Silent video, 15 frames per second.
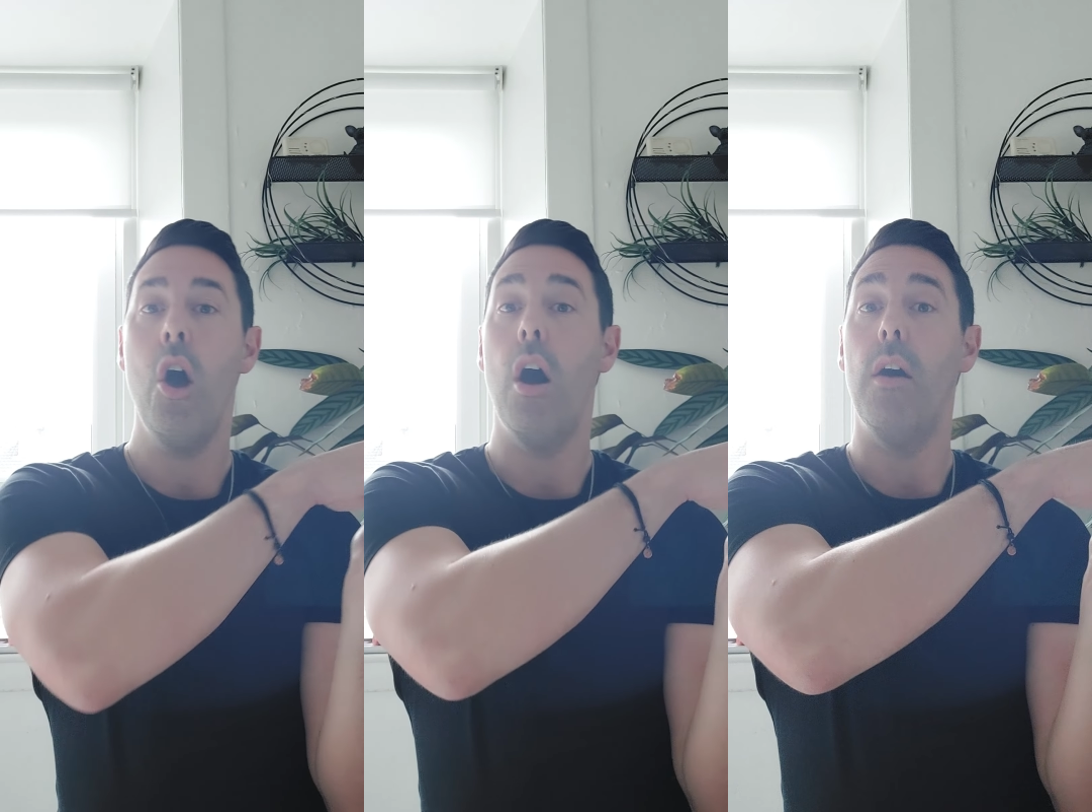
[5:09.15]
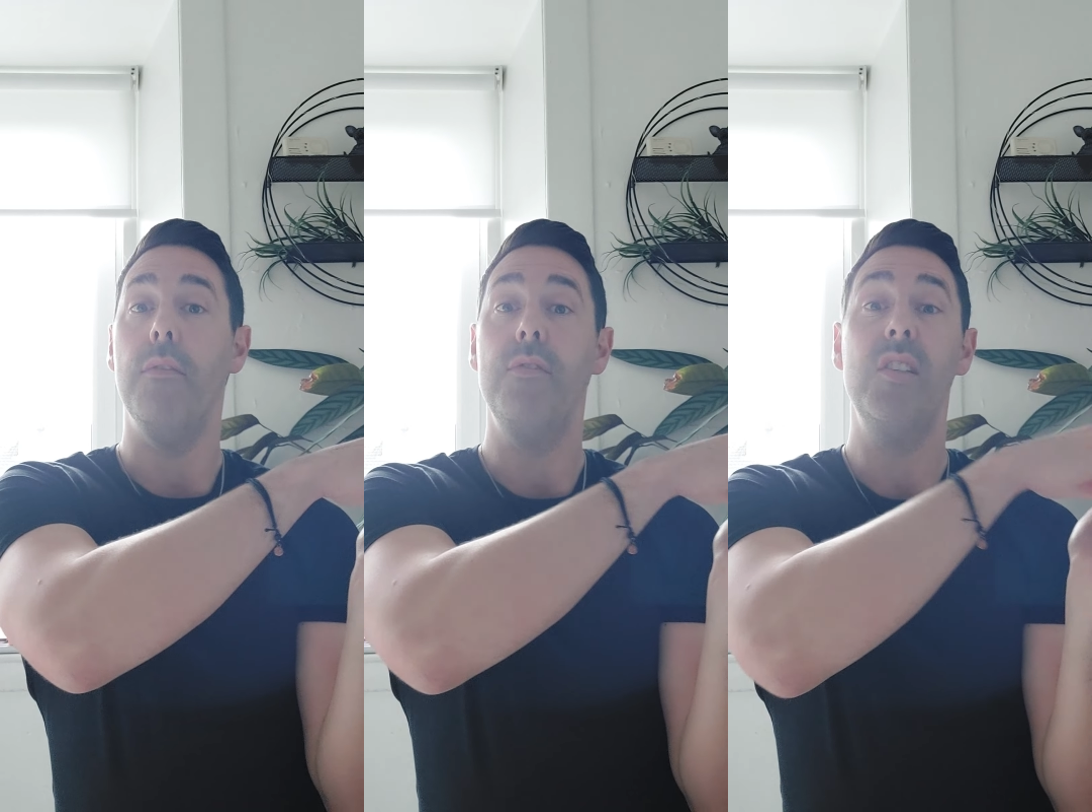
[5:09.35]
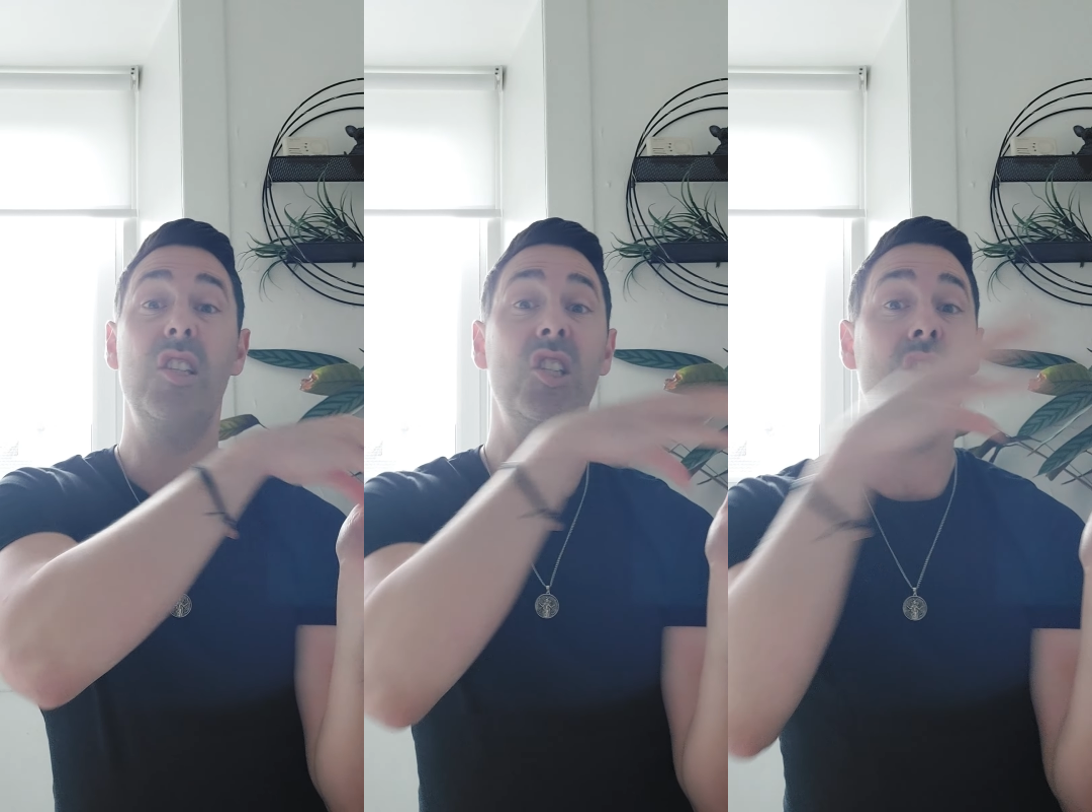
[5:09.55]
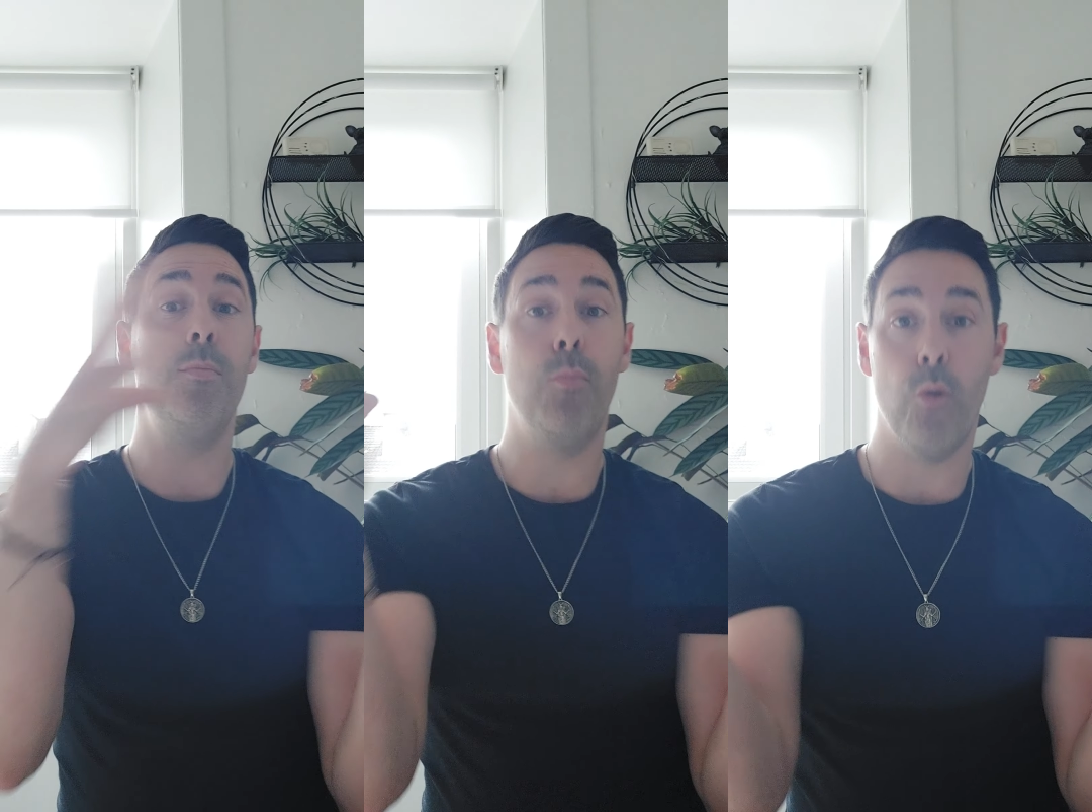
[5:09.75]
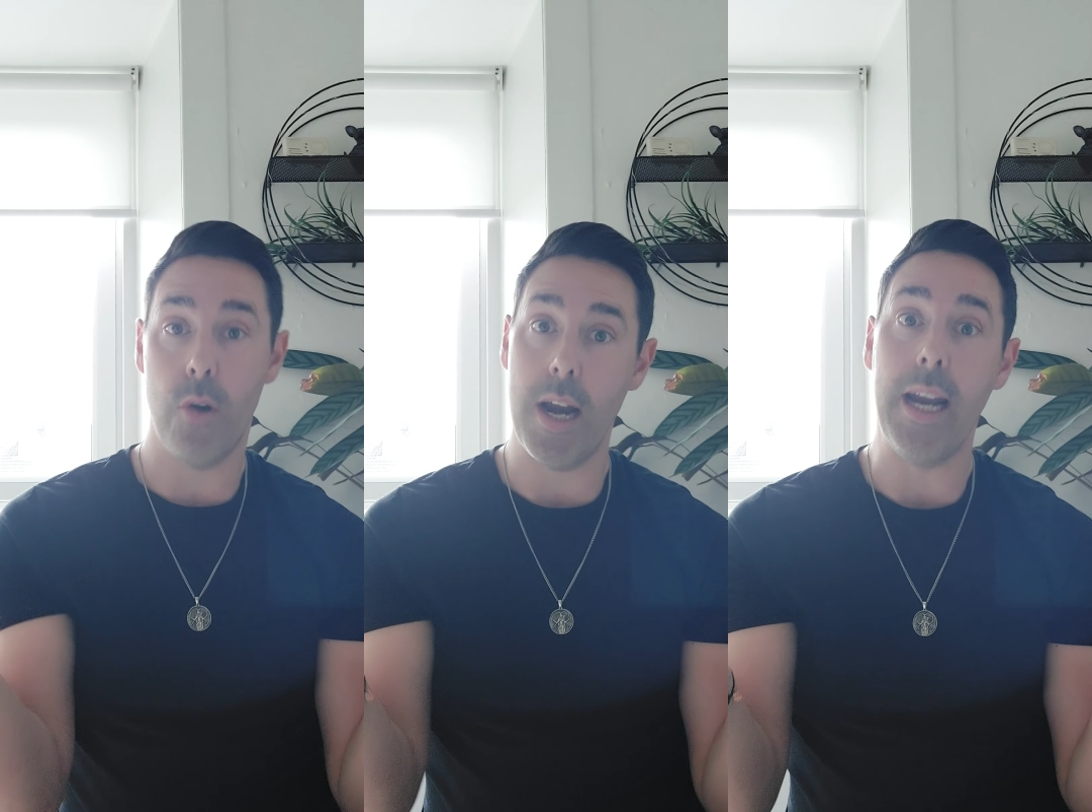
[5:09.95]
of
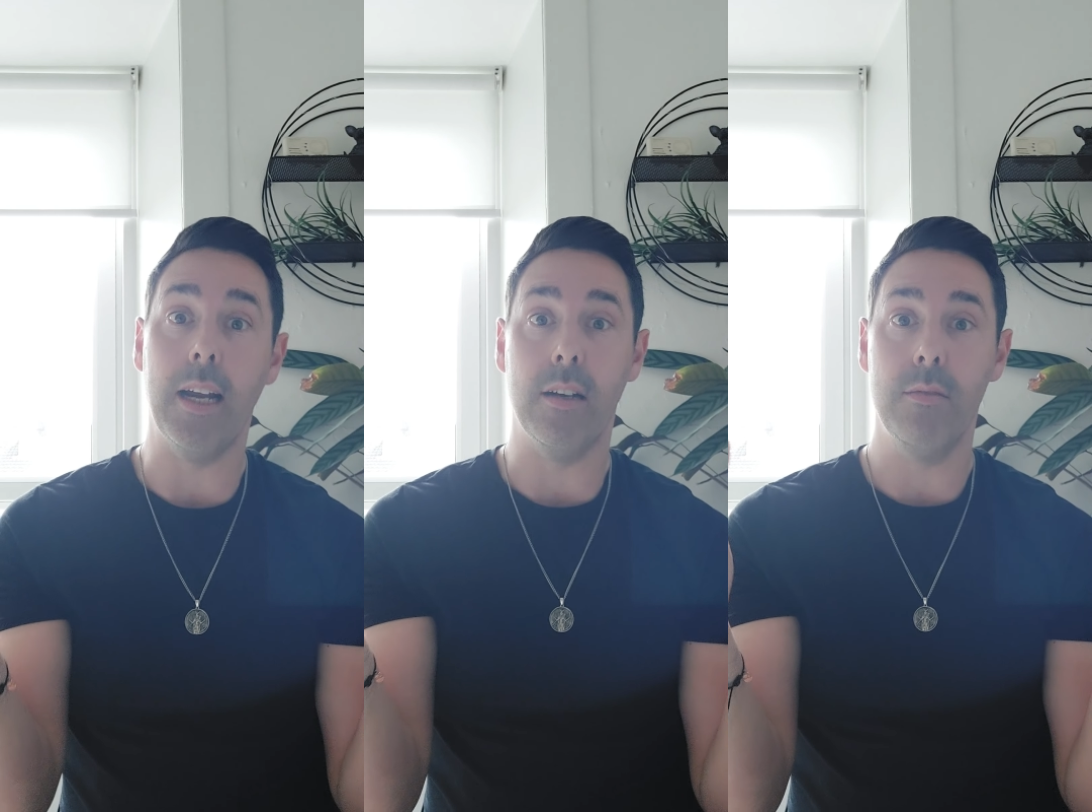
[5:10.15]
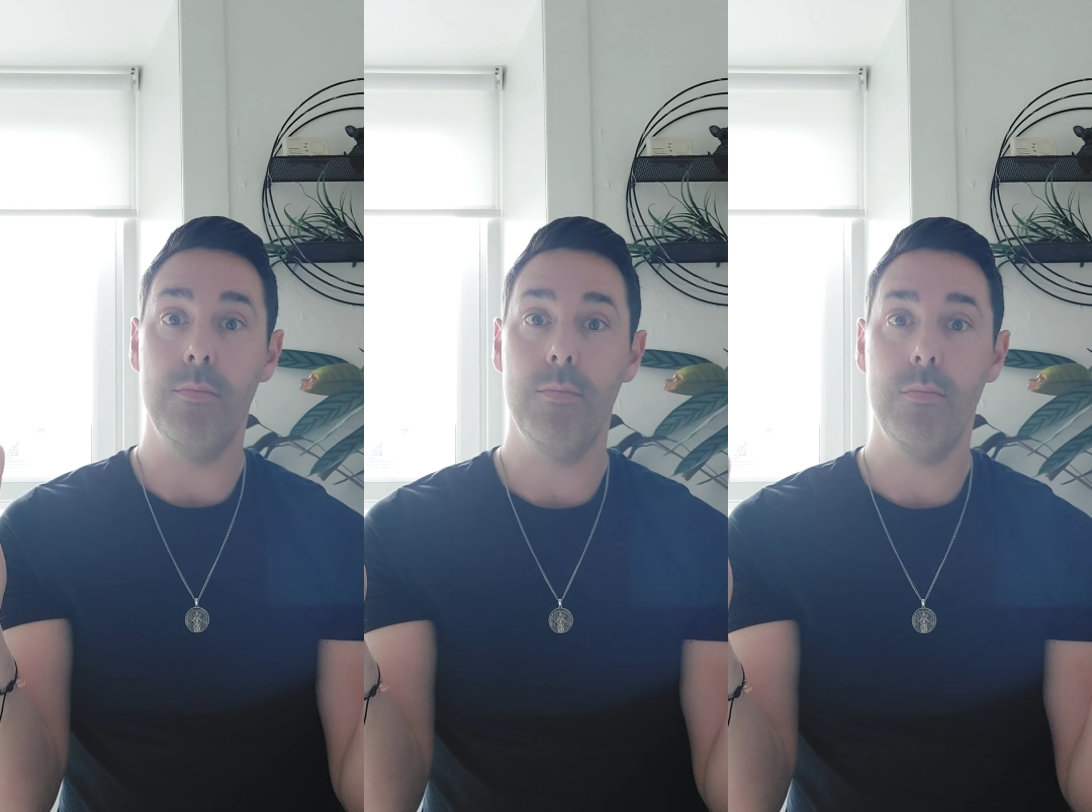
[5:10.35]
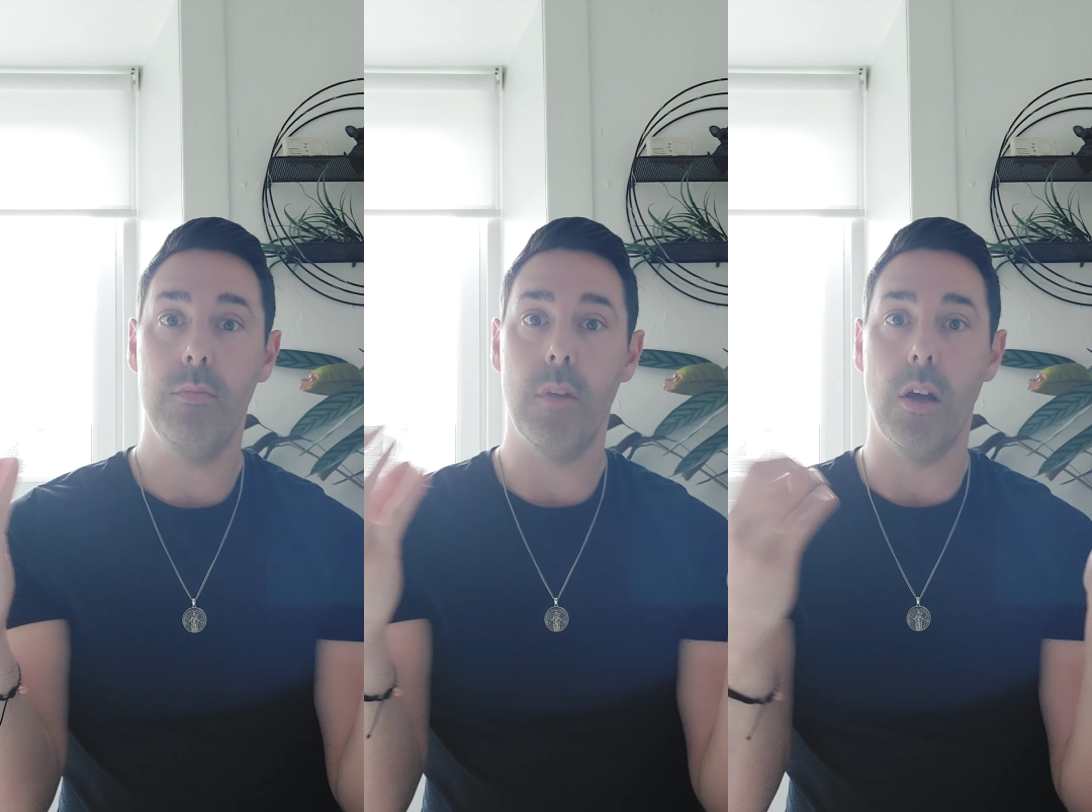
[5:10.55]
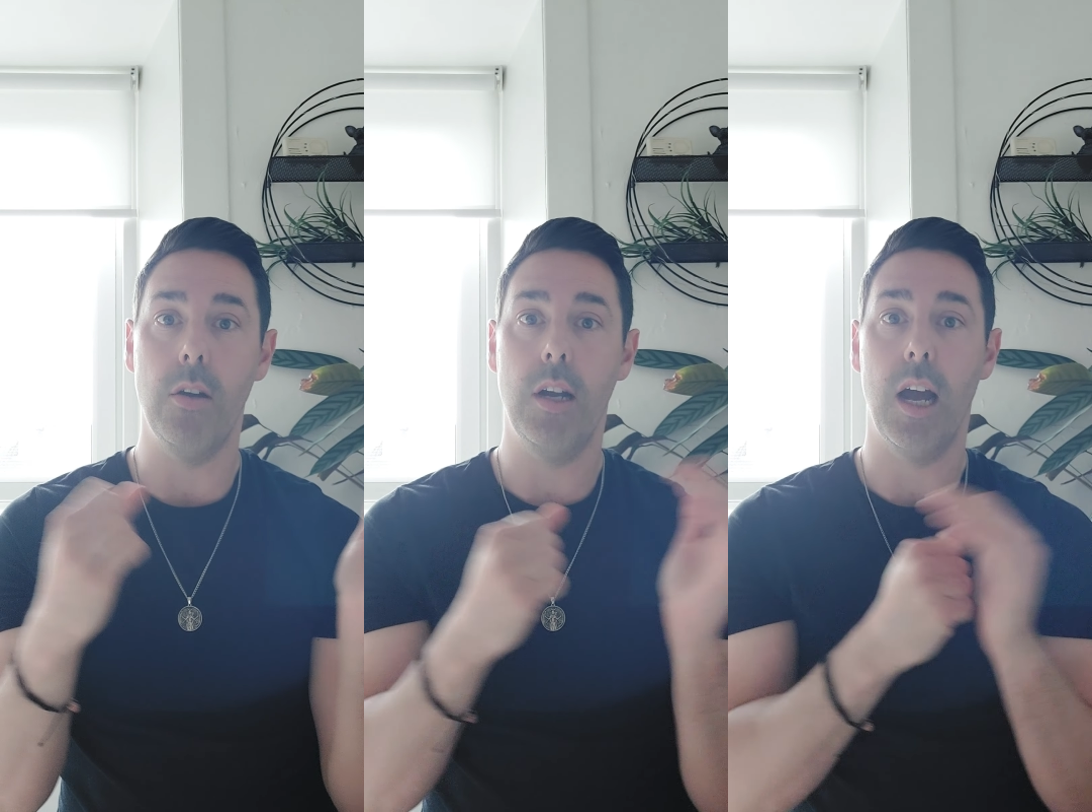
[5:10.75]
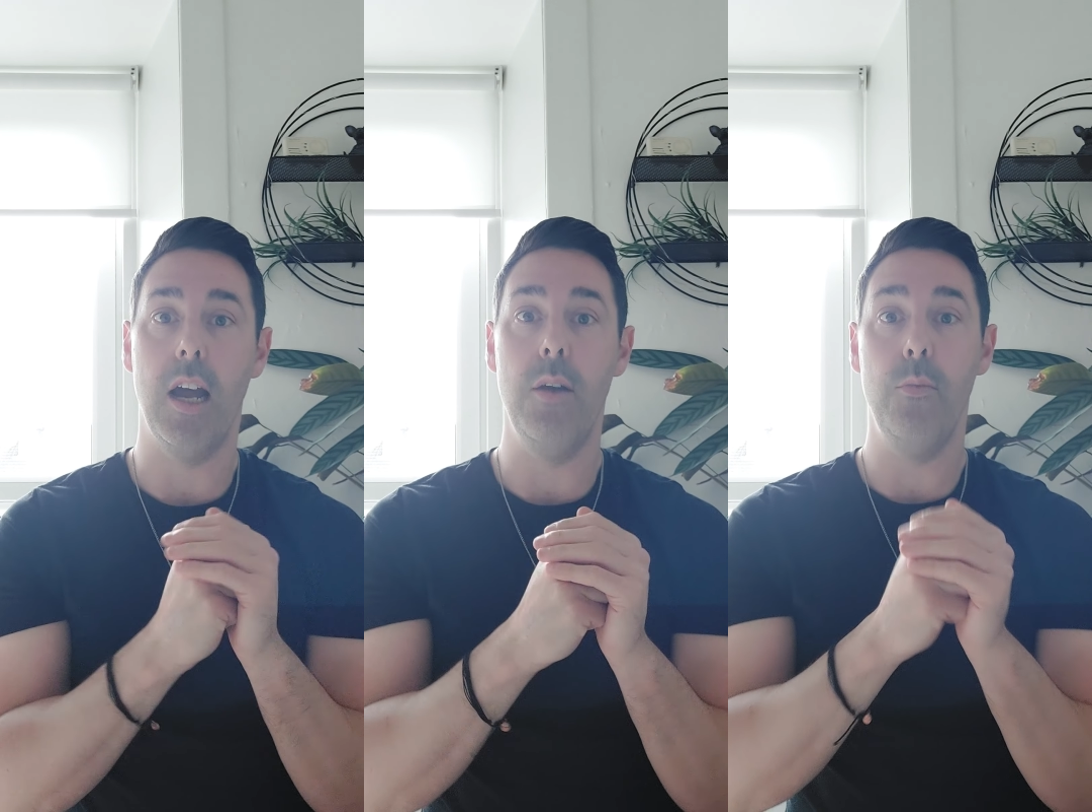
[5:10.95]
spring,
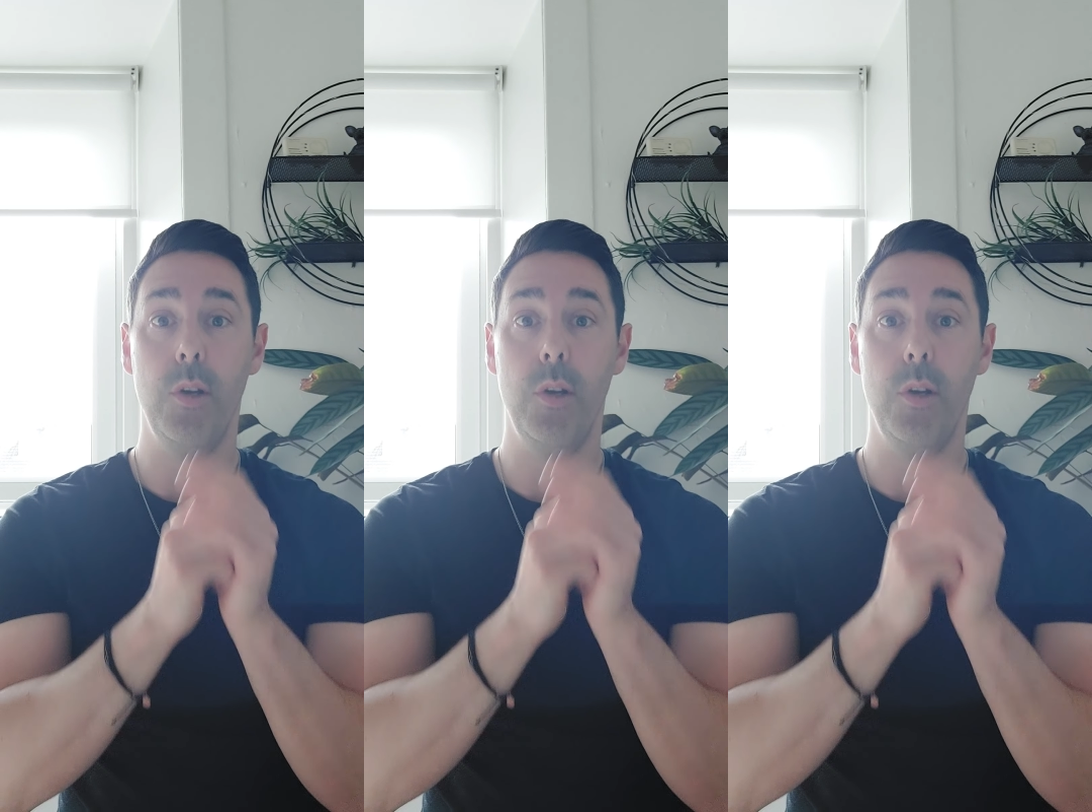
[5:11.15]
okay?